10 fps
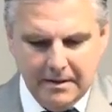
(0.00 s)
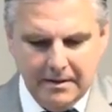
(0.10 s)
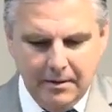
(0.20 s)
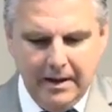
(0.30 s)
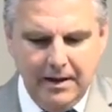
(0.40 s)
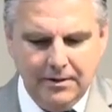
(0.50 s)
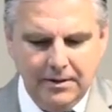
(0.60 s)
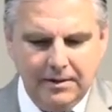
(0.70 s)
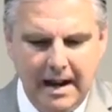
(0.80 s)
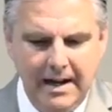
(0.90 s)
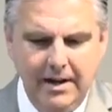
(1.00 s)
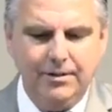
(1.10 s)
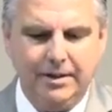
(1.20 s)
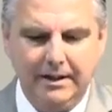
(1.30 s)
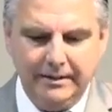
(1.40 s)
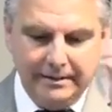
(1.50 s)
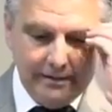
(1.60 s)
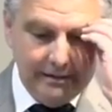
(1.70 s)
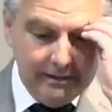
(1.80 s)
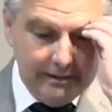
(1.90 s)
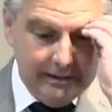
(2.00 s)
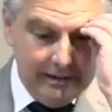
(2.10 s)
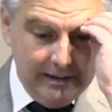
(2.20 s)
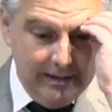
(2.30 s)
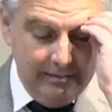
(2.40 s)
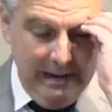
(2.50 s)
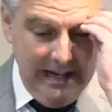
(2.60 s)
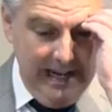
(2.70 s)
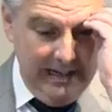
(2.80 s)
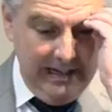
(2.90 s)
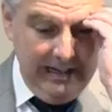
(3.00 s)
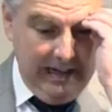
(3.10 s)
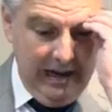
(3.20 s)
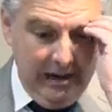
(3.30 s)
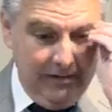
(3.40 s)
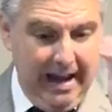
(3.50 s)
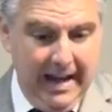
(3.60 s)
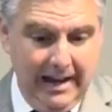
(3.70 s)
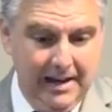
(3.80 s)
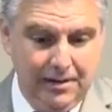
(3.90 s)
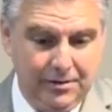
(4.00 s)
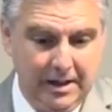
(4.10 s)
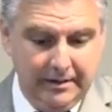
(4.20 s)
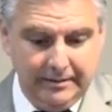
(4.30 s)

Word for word: Well, he's just got energy. My daddy didn't care if I had energy.